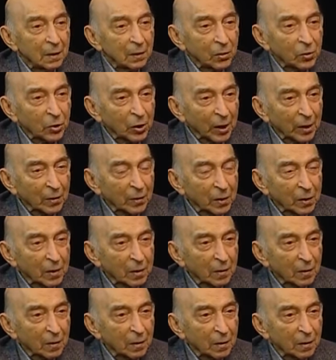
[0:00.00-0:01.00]

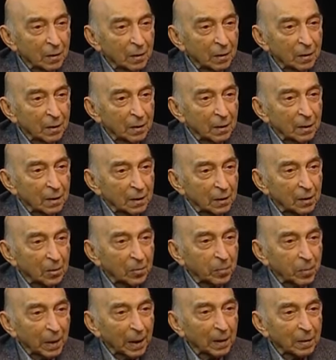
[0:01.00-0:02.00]
checks the
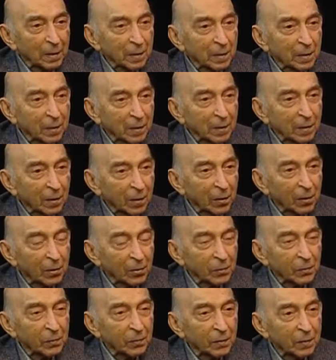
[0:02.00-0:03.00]
pattern
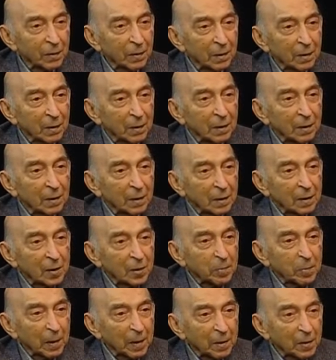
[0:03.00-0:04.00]
of
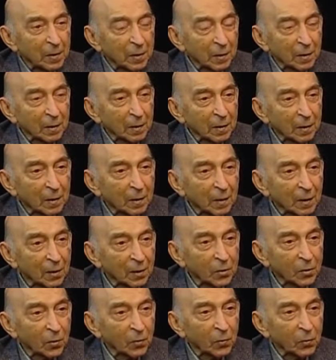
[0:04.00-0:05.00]
spaces and
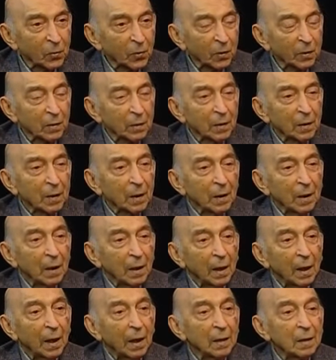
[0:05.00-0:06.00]
so forth,
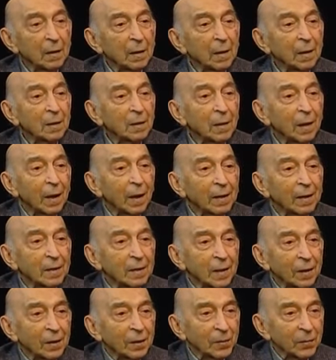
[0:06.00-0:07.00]
and it
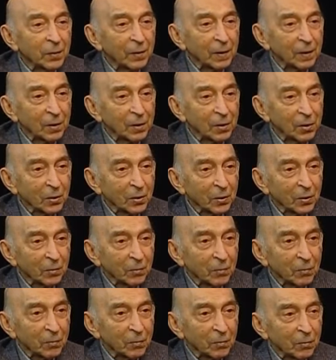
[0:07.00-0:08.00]
identifies you.
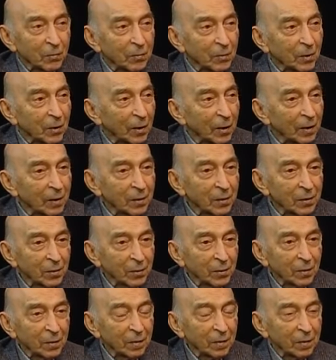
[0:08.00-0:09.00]
Are
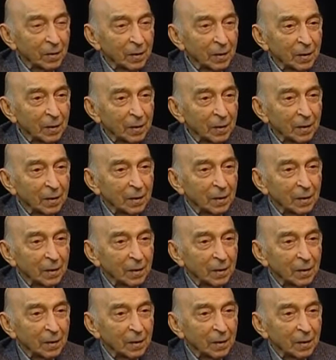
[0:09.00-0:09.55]
you the